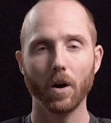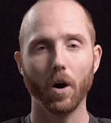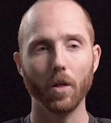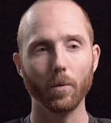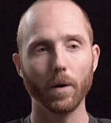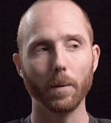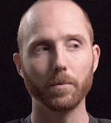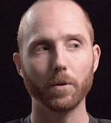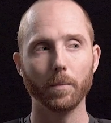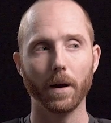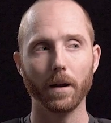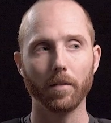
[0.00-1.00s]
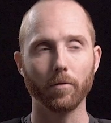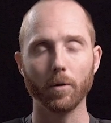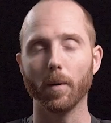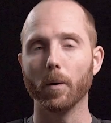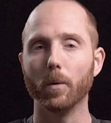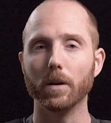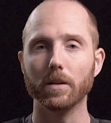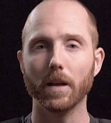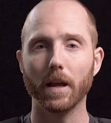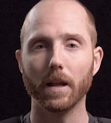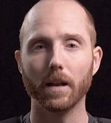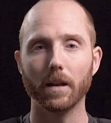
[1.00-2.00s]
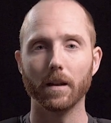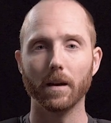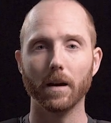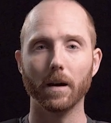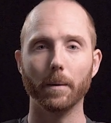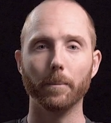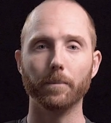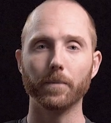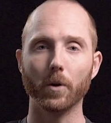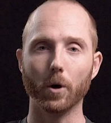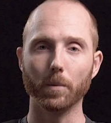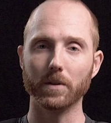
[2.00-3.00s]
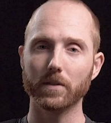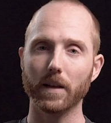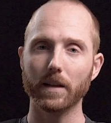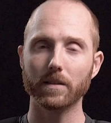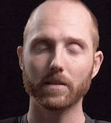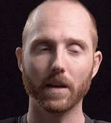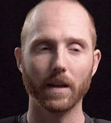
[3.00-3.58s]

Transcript: all the way up to my 3x110 urban skates,